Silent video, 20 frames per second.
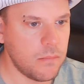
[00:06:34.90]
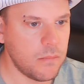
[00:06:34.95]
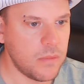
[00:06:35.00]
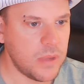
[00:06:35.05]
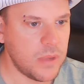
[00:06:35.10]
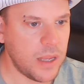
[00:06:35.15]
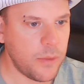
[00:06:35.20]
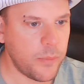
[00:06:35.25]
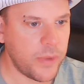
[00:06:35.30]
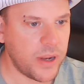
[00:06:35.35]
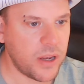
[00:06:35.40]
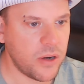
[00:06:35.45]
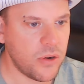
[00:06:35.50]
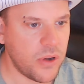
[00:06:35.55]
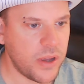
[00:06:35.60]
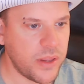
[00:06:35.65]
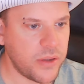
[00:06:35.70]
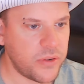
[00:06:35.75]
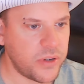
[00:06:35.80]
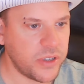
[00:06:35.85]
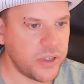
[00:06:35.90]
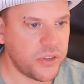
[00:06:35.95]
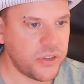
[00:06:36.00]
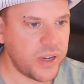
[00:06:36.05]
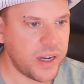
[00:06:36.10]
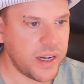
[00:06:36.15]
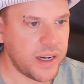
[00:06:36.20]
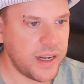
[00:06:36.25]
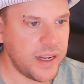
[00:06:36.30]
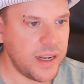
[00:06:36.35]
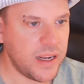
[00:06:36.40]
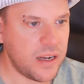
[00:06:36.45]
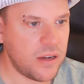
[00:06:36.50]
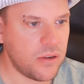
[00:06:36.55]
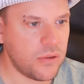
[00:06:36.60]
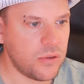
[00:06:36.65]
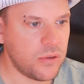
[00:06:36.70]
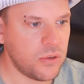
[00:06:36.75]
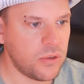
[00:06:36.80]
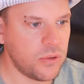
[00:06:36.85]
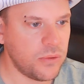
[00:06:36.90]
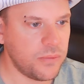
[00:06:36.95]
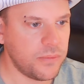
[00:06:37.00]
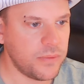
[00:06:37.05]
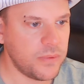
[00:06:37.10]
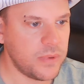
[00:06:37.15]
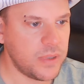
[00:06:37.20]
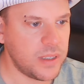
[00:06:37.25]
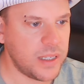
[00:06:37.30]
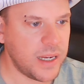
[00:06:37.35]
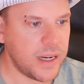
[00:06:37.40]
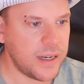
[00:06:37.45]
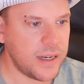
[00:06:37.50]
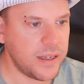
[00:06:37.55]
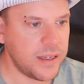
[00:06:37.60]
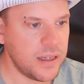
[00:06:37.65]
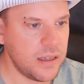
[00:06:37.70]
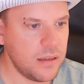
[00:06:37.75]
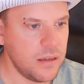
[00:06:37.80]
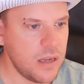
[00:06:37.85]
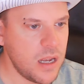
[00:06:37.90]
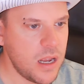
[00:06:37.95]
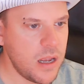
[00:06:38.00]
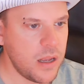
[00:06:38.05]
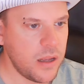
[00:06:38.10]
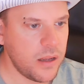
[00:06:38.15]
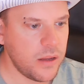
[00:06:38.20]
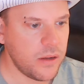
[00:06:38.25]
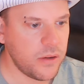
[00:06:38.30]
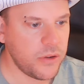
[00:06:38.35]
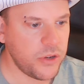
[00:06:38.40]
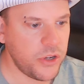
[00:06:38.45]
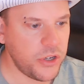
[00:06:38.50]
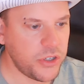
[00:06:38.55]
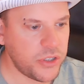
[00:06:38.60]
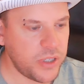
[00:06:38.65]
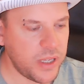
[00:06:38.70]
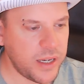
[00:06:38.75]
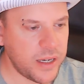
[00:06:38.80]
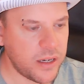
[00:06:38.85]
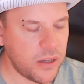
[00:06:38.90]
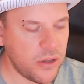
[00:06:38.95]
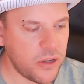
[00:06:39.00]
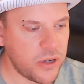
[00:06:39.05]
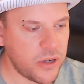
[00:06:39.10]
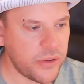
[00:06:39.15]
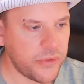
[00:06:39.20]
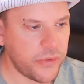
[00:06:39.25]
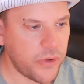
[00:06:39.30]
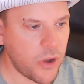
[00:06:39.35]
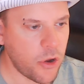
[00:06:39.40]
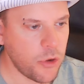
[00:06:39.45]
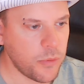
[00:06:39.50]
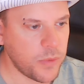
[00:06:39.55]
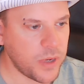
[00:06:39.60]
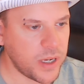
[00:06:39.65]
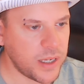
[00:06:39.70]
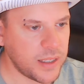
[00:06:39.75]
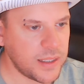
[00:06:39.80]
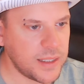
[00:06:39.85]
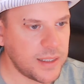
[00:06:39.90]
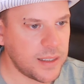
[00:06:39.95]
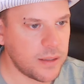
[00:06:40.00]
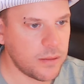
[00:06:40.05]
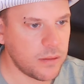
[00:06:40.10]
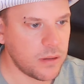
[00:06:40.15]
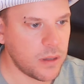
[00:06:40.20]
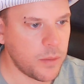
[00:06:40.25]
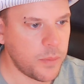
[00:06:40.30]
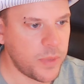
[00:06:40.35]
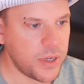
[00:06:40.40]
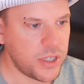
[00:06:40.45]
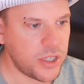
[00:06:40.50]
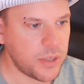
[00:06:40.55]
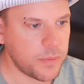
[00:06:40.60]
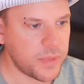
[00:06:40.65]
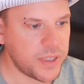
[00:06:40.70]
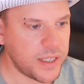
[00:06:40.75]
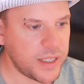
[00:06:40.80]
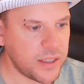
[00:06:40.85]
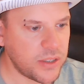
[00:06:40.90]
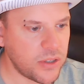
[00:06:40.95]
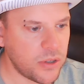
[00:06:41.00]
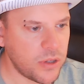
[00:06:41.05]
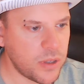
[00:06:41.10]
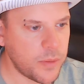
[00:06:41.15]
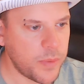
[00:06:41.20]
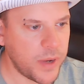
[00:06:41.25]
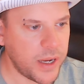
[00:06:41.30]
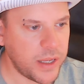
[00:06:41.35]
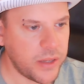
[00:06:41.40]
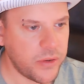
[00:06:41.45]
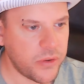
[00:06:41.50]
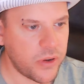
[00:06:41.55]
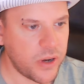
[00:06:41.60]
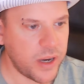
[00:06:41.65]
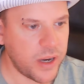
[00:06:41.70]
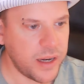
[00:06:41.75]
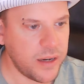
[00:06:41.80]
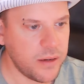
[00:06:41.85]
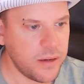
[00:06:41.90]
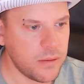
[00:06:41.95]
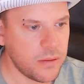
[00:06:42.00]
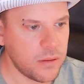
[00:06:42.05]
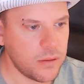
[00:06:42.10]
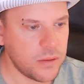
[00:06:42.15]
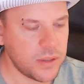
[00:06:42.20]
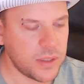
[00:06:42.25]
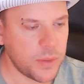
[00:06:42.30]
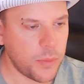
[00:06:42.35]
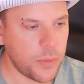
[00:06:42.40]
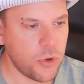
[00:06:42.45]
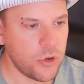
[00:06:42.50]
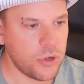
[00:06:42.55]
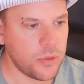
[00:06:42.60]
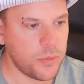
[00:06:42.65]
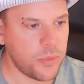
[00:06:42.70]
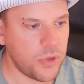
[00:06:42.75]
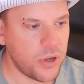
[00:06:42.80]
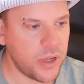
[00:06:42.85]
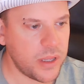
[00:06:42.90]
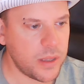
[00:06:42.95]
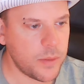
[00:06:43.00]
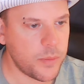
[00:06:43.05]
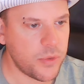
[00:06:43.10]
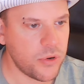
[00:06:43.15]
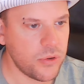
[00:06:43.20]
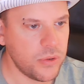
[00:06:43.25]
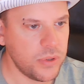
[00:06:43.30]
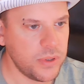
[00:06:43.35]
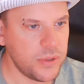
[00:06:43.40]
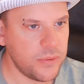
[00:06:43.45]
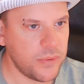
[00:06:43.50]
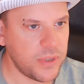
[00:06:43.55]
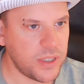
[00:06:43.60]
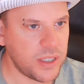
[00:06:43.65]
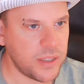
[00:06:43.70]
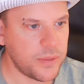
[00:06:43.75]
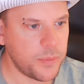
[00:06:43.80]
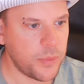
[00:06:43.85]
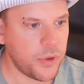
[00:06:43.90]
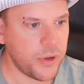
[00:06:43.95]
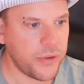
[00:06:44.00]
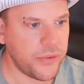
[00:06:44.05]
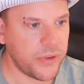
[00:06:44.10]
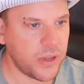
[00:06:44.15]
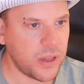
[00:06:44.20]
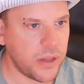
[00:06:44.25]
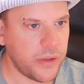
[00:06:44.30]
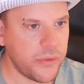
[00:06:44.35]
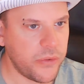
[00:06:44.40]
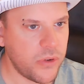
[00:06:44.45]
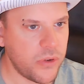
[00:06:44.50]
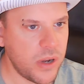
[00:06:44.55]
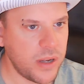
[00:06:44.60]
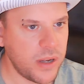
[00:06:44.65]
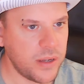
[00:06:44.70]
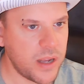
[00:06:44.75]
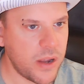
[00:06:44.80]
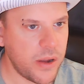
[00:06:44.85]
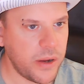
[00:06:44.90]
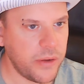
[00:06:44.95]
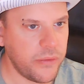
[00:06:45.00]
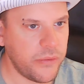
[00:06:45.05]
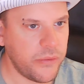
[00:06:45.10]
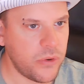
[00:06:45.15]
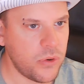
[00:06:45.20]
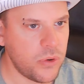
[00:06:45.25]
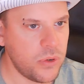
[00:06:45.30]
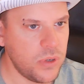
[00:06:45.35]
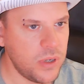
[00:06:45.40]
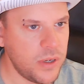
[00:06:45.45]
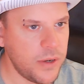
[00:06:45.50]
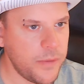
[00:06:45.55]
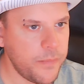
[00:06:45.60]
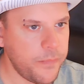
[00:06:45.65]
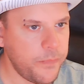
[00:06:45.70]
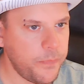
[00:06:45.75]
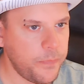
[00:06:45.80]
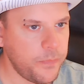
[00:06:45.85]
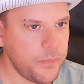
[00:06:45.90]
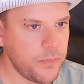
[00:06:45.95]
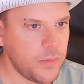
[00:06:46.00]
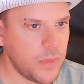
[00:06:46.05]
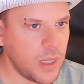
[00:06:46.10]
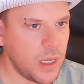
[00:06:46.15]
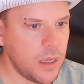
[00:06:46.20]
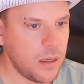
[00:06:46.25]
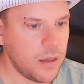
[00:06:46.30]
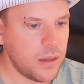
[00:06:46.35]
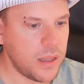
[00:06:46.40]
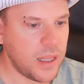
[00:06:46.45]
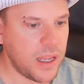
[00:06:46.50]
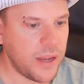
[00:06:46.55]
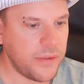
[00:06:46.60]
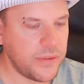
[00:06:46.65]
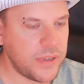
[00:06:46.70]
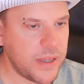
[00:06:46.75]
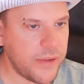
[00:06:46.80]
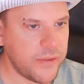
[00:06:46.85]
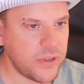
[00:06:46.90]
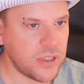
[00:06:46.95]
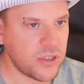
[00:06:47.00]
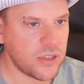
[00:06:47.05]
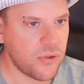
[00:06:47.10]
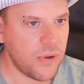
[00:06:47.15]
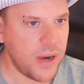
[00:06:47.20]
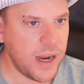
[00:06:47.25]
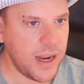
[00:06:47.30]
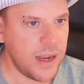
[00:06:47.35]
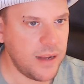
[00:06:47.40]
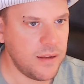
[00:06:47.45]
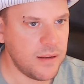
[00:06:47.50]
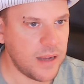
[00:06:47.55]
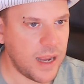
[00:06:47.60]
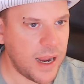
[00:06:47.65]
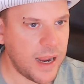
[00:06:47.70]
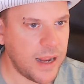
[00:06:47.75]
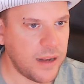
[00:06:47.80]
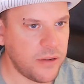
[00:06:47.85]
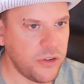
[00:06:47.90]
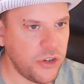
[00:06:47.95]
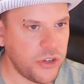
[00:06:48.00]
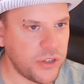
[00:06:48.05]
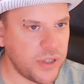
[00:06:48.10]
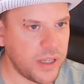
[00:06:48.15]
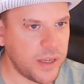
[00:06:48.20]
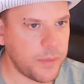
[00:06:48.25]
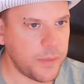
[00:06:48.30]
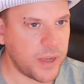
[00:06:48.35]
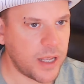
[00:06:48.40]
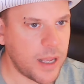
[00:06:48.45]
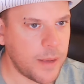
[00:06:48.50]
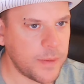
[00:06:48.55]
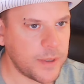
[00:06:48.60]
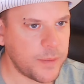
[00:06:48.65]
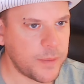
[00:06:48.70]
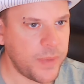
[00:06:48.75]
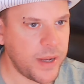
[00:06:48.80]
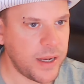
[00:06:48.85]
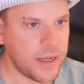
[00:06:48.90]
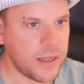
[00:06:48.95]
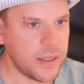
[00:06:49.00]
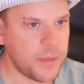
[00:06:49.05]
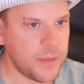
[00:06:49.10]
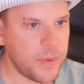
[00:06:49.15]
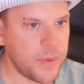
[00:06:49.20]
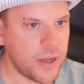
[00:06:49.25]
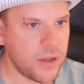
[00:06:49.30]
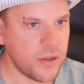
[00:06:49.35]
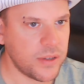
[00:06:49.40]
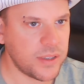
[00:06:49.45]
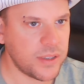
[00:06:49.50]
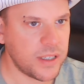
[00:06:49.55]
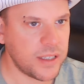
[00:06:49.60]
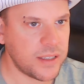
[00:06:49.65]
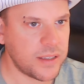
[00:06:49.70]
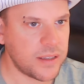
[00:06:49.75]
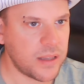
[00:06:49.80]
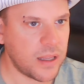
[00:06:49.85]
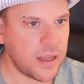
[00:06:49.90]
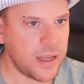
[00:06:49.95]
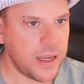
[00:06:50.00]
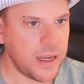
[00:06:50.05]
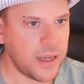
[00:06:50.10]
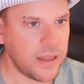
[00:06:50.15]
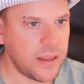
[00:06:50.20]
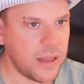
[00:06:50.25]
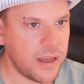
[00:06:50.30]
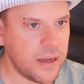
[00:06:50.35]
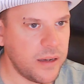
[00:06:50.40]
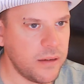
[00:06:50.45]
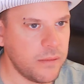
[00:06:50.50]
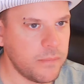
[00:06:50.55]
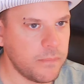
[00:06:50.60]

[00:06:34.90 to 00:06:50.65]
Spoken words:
then we can either retreat here or down here. Usually in a lot of openings, the bishop sits on the b3, supported by the pawns, which is perfectly fine, going for the f7 square, and usually it becomes pinned because there's the king there.